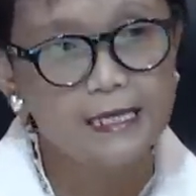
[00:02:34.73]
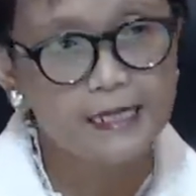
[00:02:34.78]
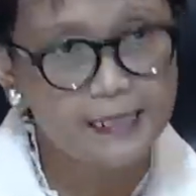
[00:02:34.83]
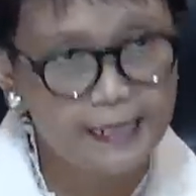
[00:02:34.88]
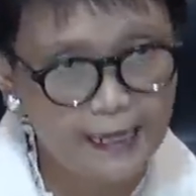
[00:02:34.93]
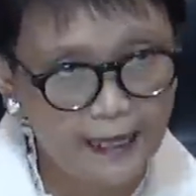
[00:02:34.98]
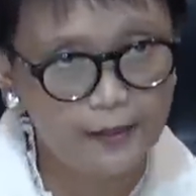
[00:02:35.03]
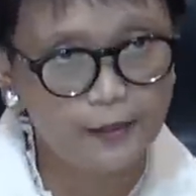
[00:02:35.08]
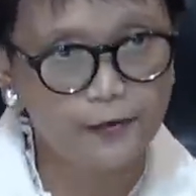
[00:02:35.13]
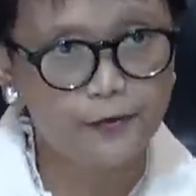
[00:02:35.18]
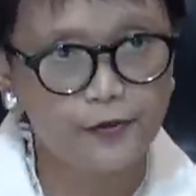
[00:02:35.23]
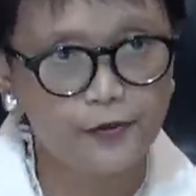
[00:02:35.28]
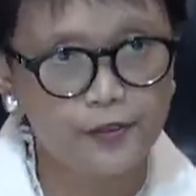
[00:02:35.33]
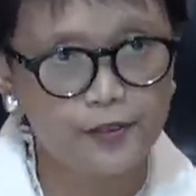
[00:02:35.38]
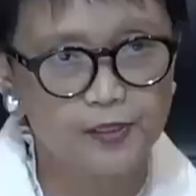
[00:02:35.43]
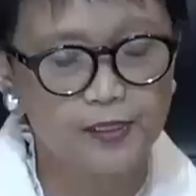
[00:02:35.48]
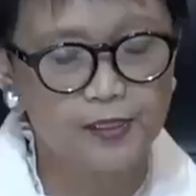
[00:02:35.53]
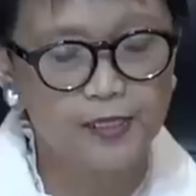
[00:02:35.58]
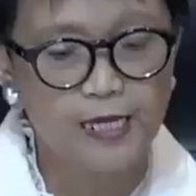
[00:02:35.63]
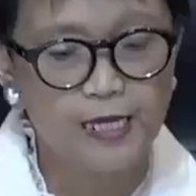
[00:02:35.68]

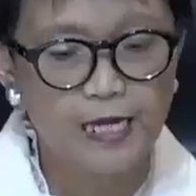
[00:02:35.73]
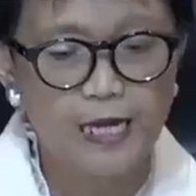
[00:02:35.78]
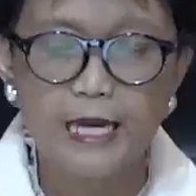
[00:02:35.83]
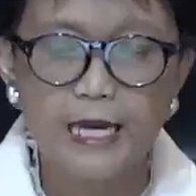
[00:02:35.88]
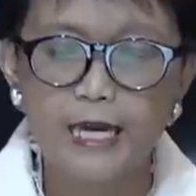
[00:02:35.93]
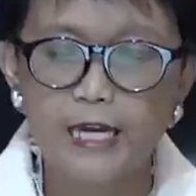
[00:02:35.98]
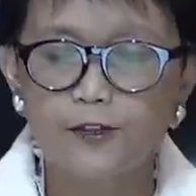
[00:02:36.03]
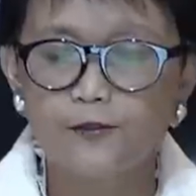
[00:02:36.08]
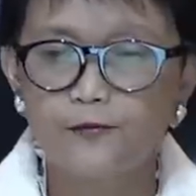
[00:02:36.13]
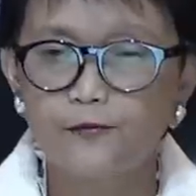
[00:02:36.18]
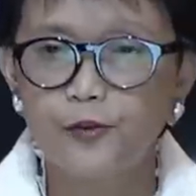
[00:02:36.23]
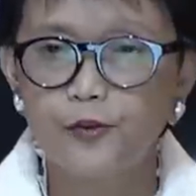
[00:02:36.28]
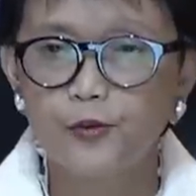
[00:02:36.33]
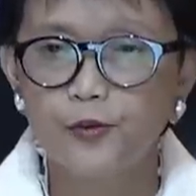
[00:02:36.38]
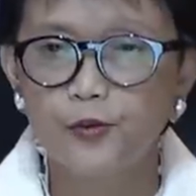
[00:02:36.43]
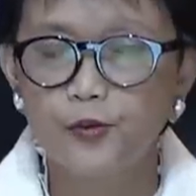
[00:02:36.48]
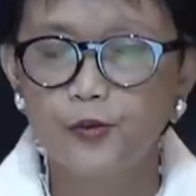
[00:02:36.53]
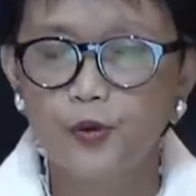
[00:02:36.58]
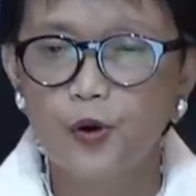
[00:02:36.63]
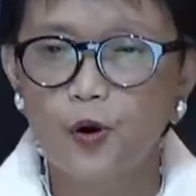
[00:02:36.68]
delivers in
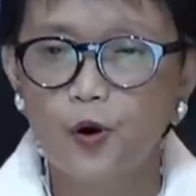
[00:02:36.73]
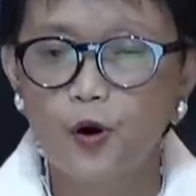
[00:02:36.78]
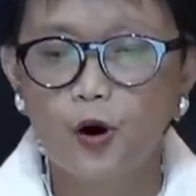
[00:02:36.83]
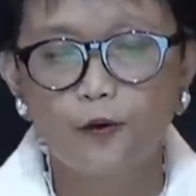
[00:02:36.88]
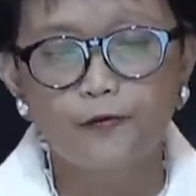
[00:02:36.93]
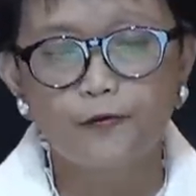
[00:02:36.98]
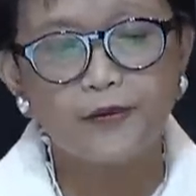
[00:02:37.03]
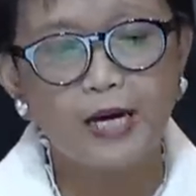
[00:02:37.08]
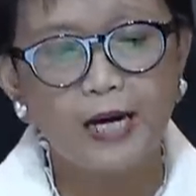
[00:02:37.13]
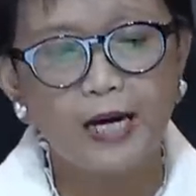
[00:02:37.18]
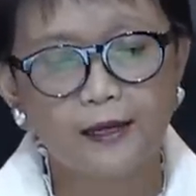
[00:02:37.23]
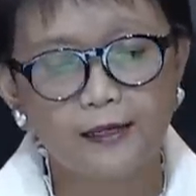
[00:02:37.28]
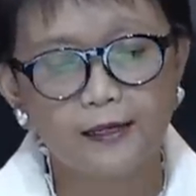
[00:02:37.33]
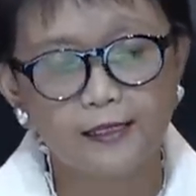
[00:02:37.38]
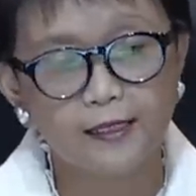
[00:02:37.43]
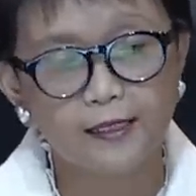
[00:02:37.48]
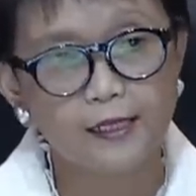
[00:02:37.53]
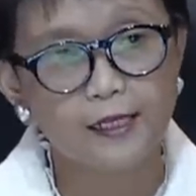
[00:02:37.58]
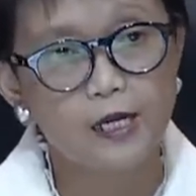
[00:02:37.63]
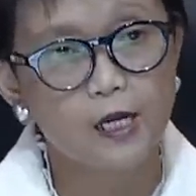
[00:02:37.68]
view of
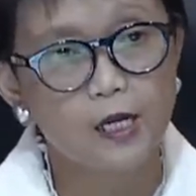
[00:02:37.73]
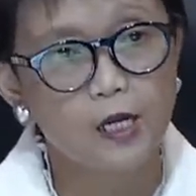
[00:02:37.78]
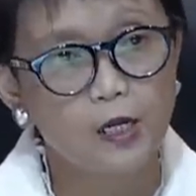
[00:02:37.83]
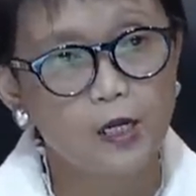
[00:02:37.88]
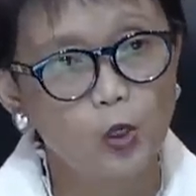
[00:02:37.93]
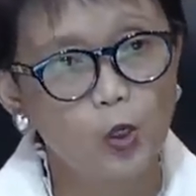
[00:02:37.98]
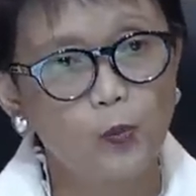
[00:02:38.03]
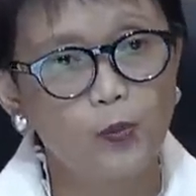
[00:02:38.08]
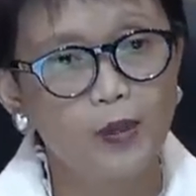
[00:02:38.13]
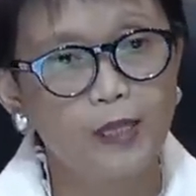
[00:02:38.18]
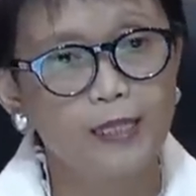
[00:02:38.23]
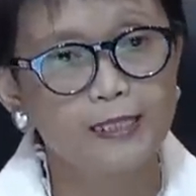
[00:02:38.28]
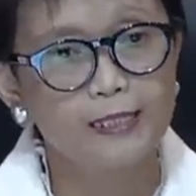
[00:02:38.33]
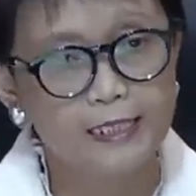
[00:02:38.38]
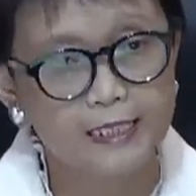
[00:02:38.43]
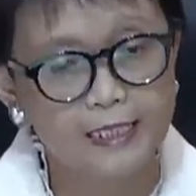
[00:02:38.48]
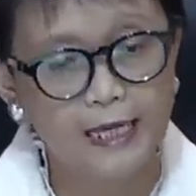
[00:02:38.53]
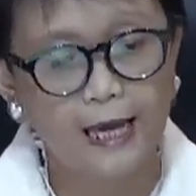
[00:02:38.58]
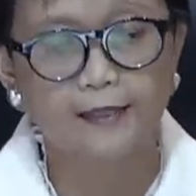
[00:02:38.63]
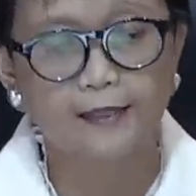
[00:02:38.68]
current global
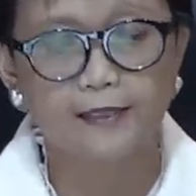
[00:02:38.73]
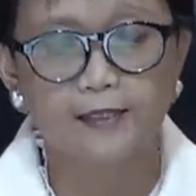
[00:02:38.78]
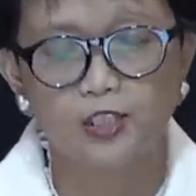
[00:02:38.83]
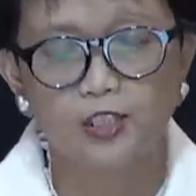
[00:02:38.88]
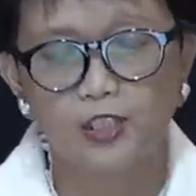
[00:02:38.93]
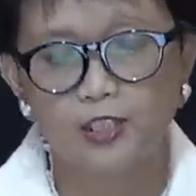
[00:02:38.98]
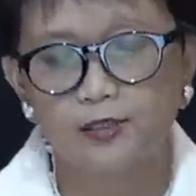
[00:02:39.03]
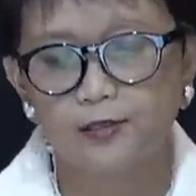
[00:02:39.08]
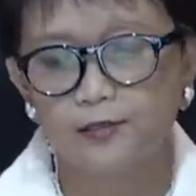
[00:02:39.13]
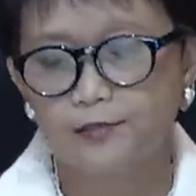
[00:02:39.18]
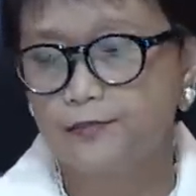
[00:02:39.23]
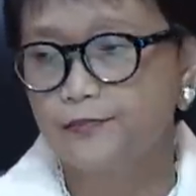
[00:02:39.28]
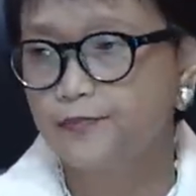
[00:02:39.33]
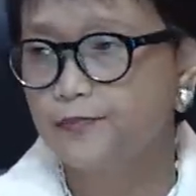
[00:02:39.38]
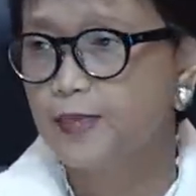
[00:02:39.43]
challenges.